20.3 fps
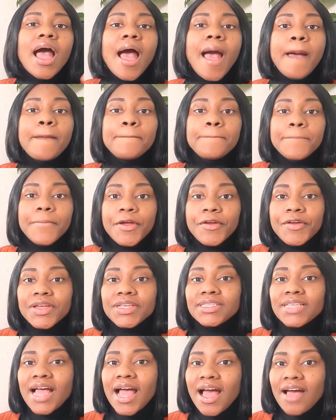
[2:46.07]
and
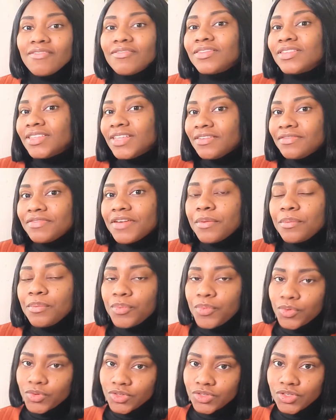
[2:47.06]
parents have
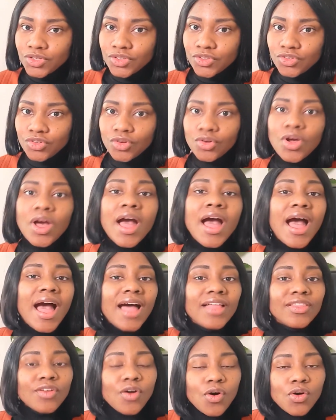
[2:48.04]
different procedure,
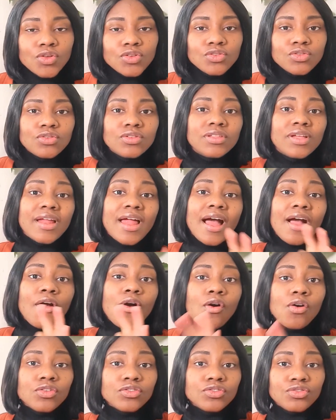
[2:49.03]
and also there
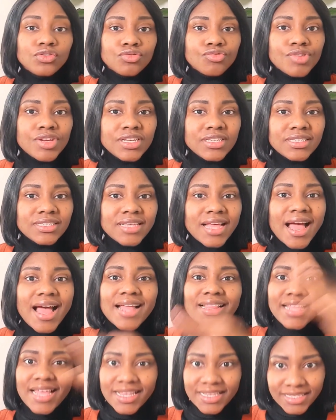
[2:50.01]
are countries
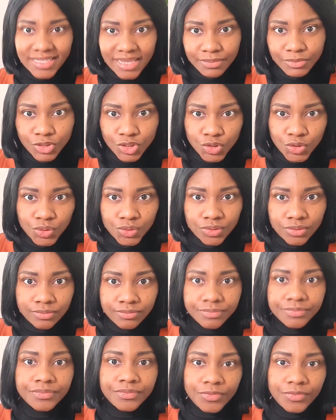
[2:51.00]
and exemption.